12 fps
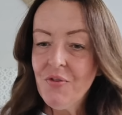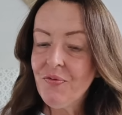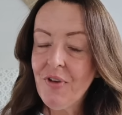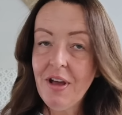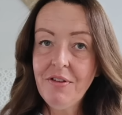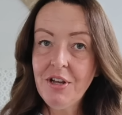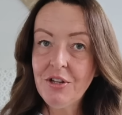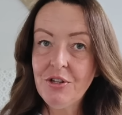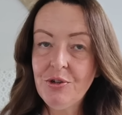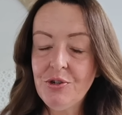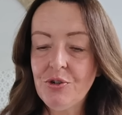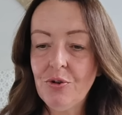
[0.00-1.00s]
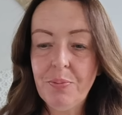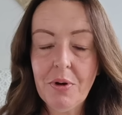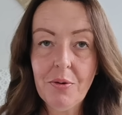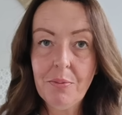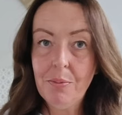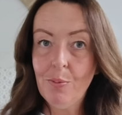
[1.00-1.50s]
very unusual,
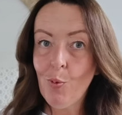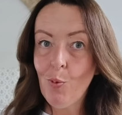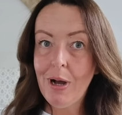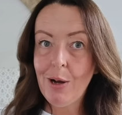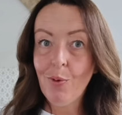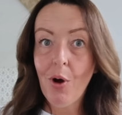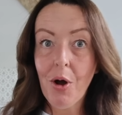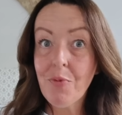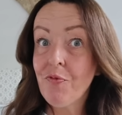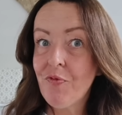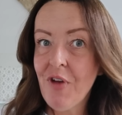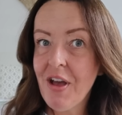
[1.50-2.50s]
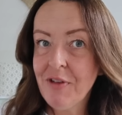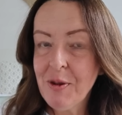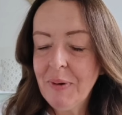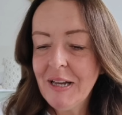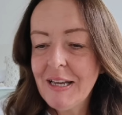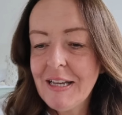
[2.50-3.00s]
but wow, I'm very
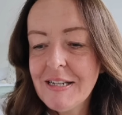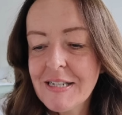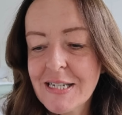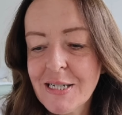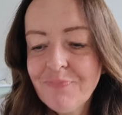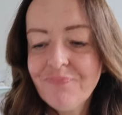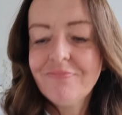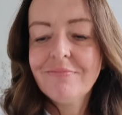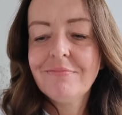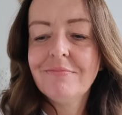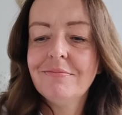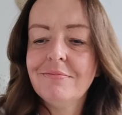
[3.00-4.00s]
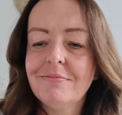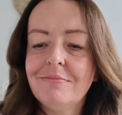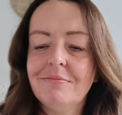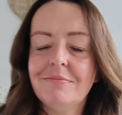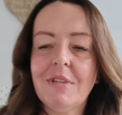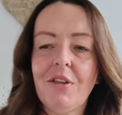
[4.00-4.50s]
pleased
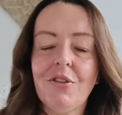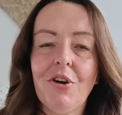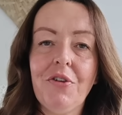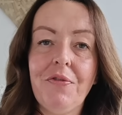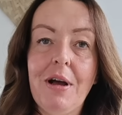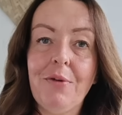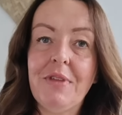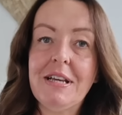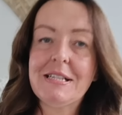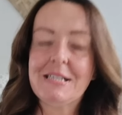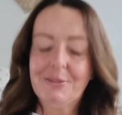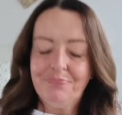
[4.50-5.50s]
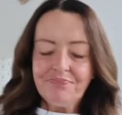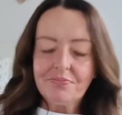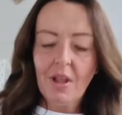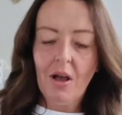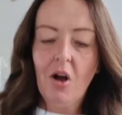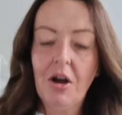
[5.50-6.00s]
that I found this.
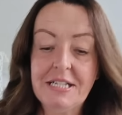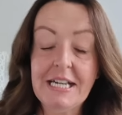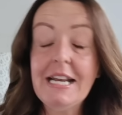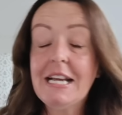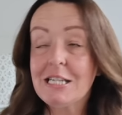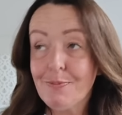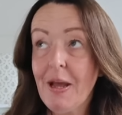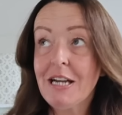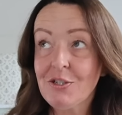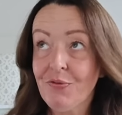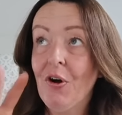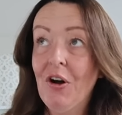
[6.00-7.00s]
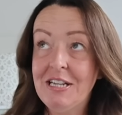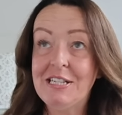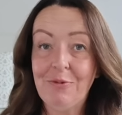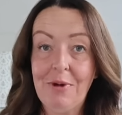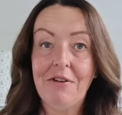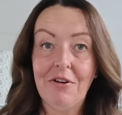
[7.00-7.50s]
I didn't expect to find
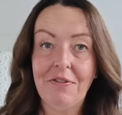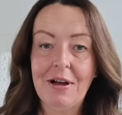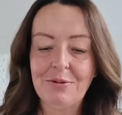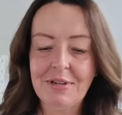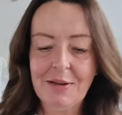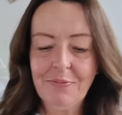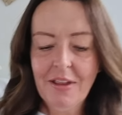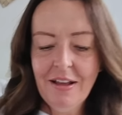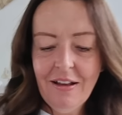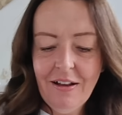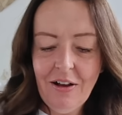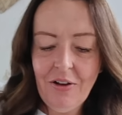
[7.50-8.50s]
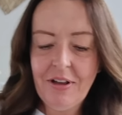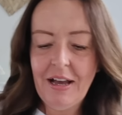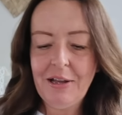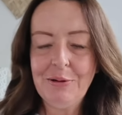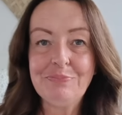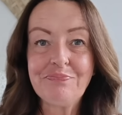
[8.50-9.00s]
it where I found it.
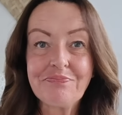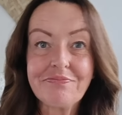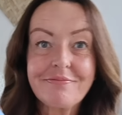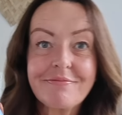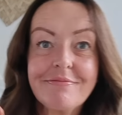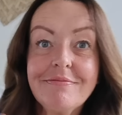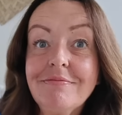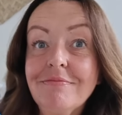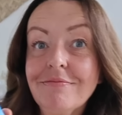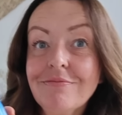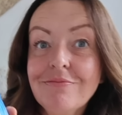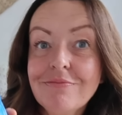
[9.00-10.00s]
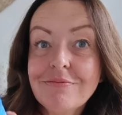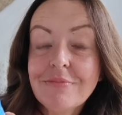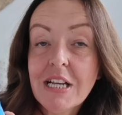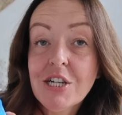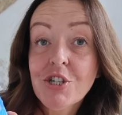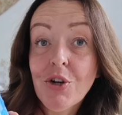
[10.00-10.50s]
Okay,
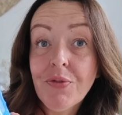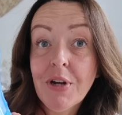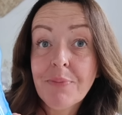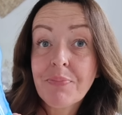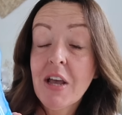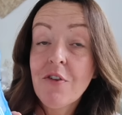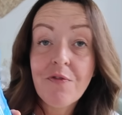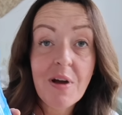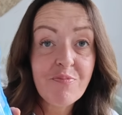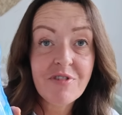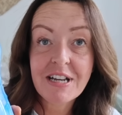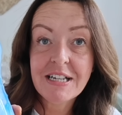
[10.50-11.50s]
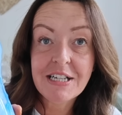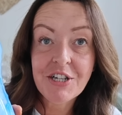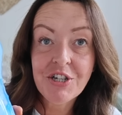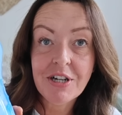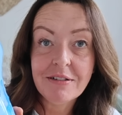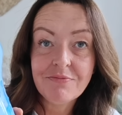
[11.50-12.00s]
softener, fabric
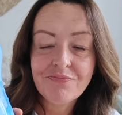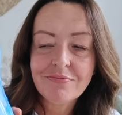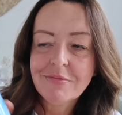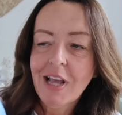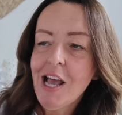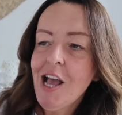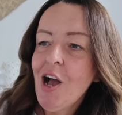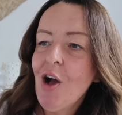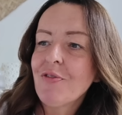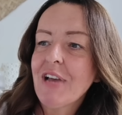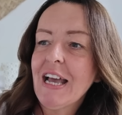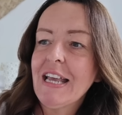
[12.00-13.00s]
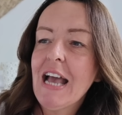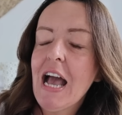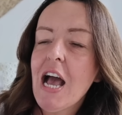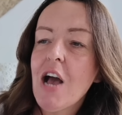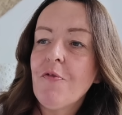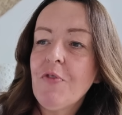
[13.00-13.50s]
conditioner. Okay,
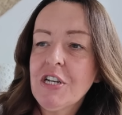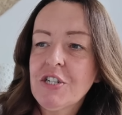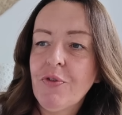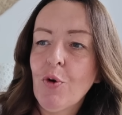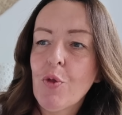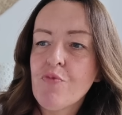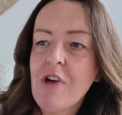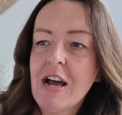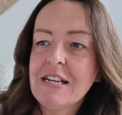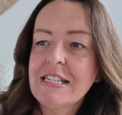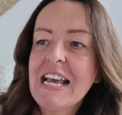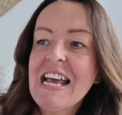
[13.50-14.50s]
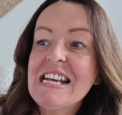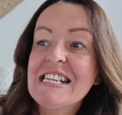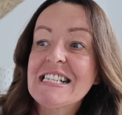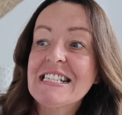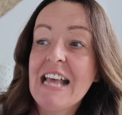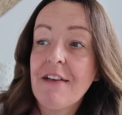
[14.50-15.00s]
first of all, the brand
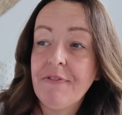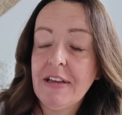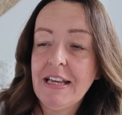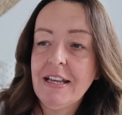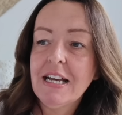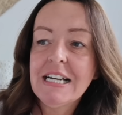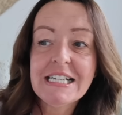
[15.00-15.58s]
Acefi.